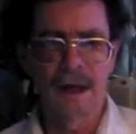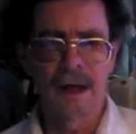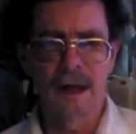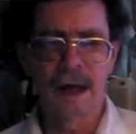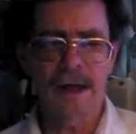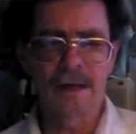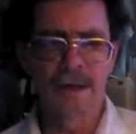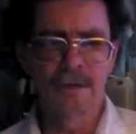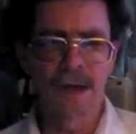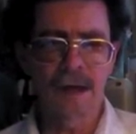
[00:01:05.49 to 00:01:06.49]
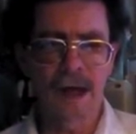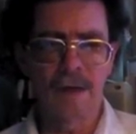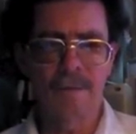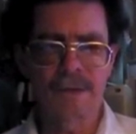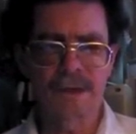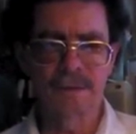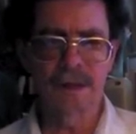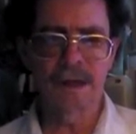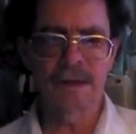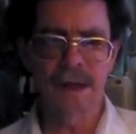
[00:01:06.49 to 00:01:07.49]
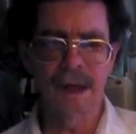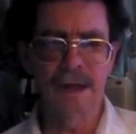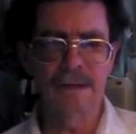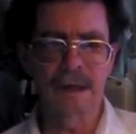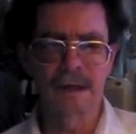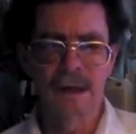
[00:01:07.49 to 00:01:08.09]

I can only accomplish so many things.